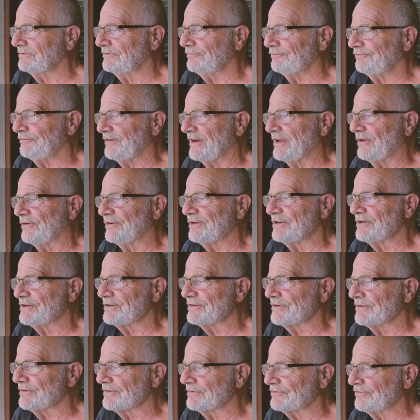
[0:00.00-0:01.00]

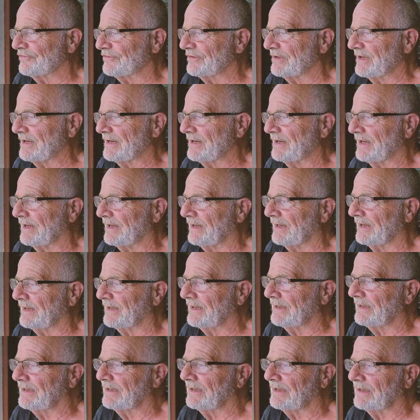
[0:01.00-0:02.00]
failures,
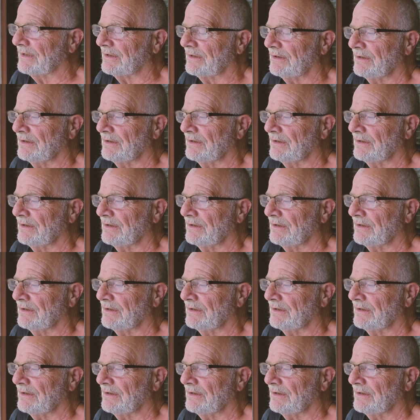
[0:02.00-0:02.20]
and